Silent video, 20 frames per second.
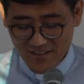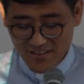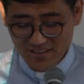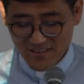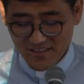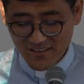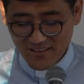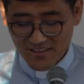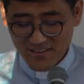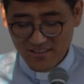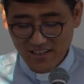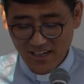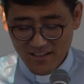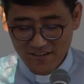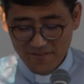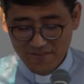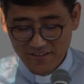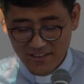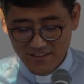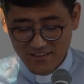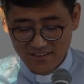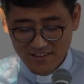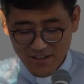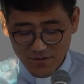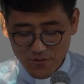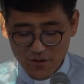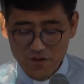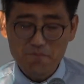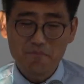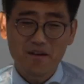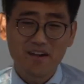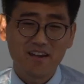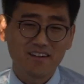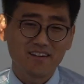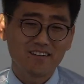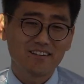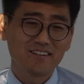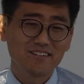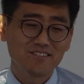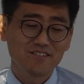Friends, in the sacrifices that we
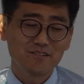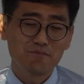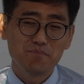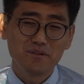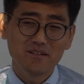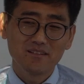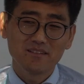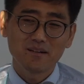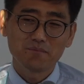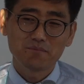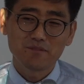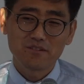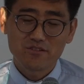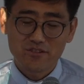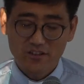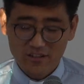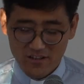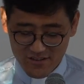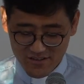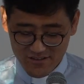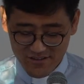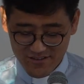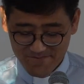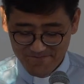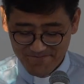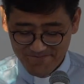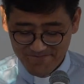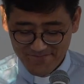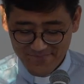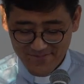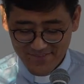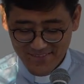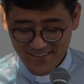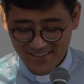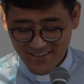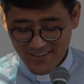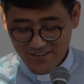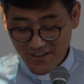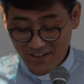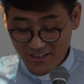make to build up the church,
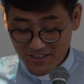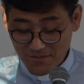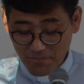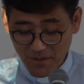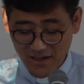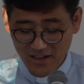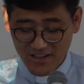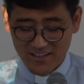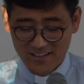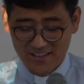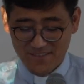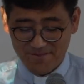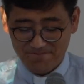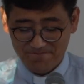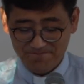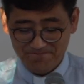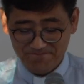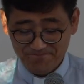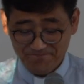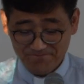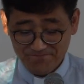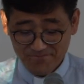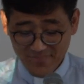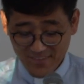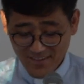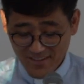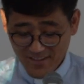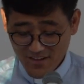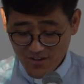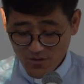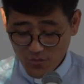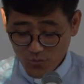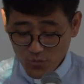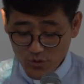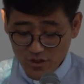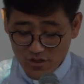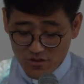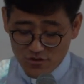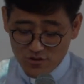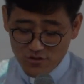Christ's body,
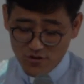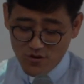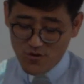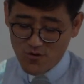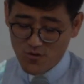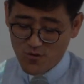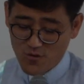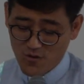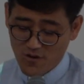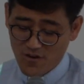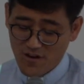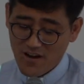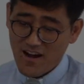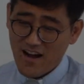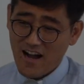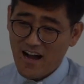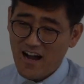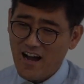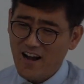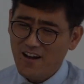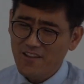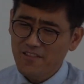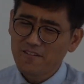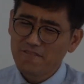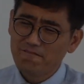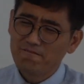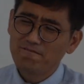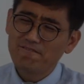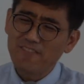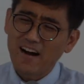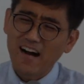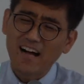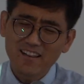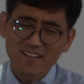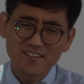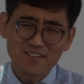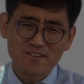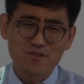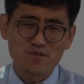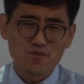we show how the
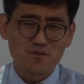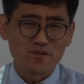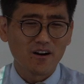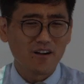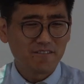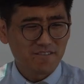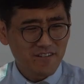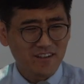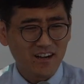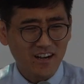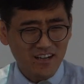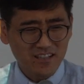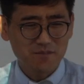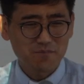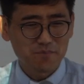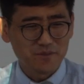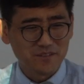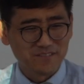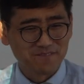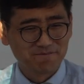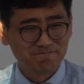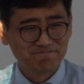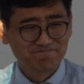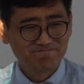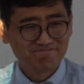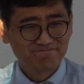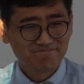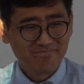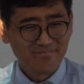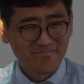value of the gospel.